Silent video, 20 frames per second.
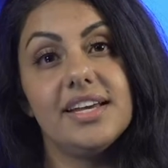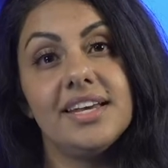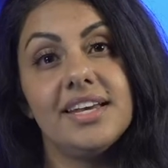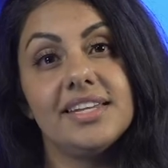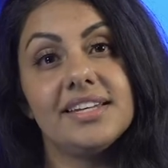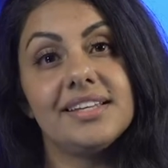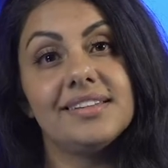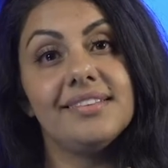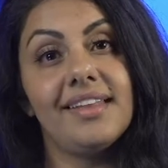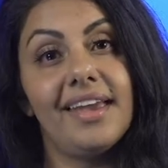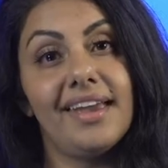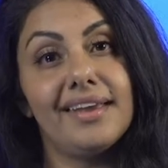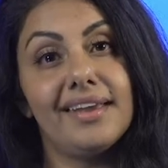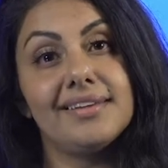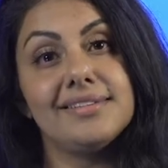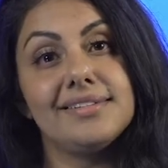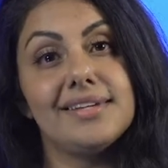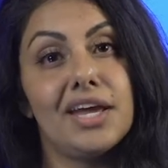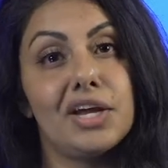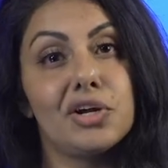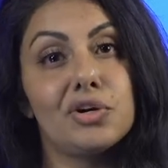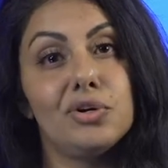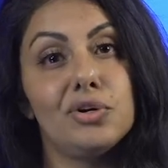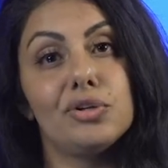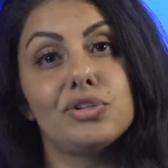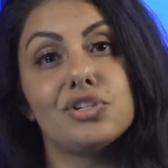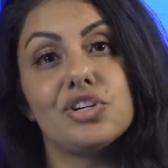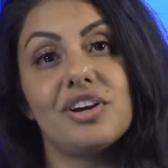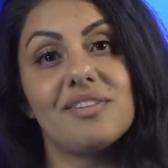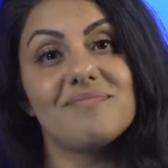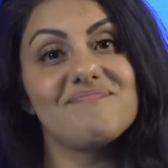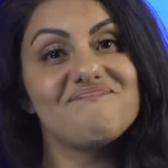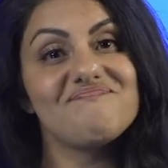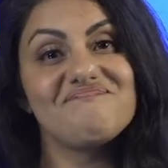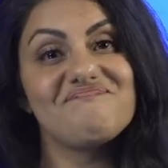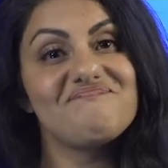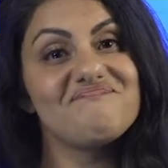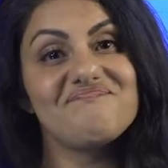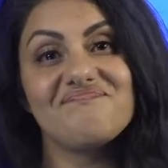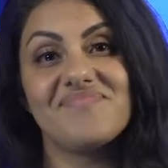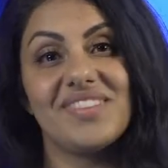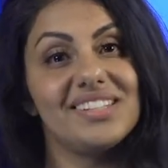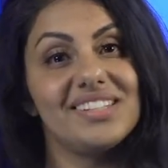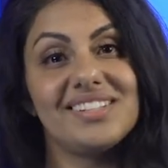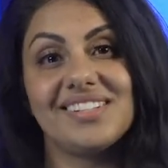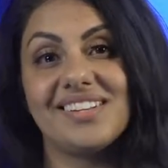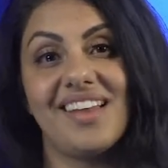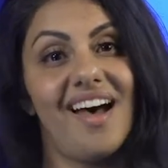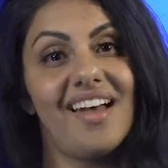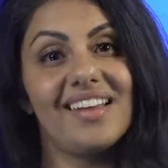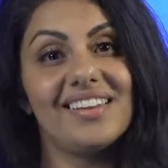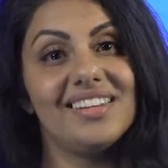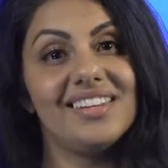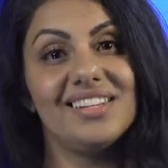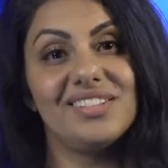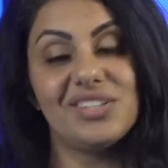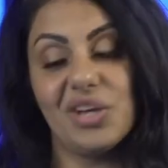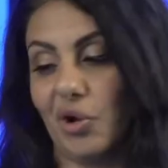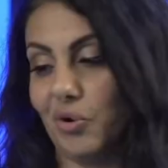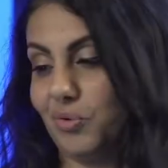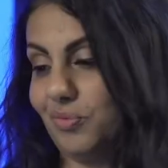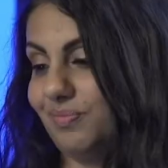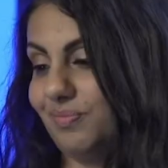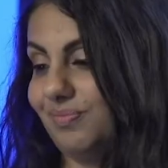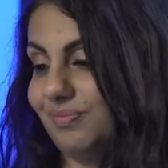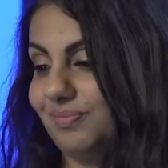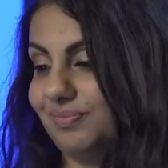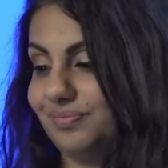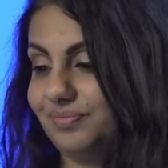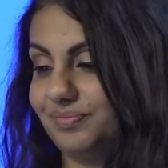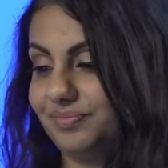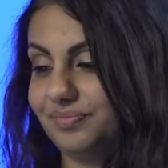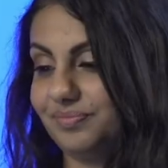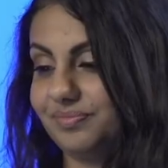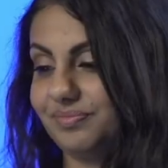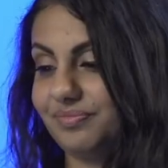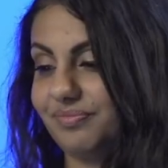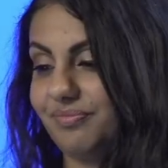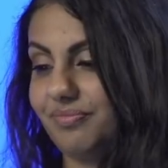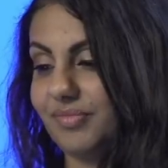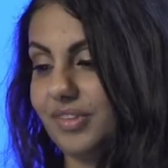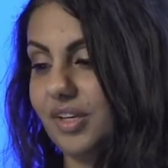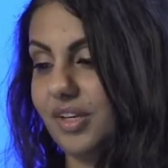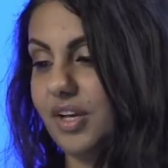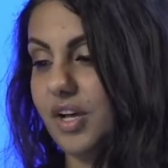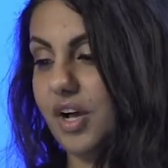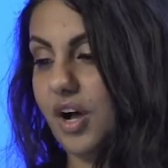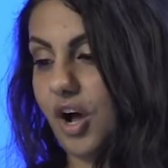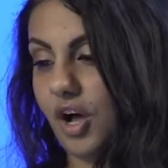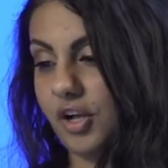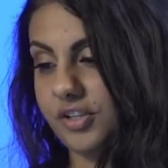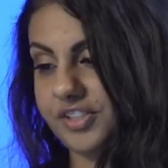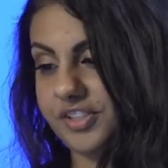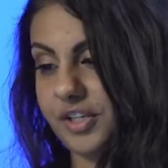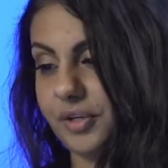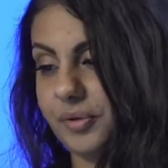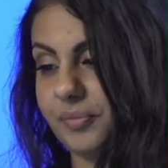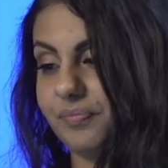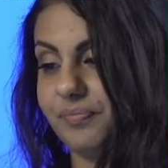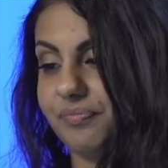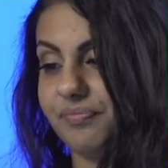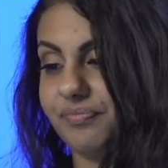in a land and culture that's not his own. Also,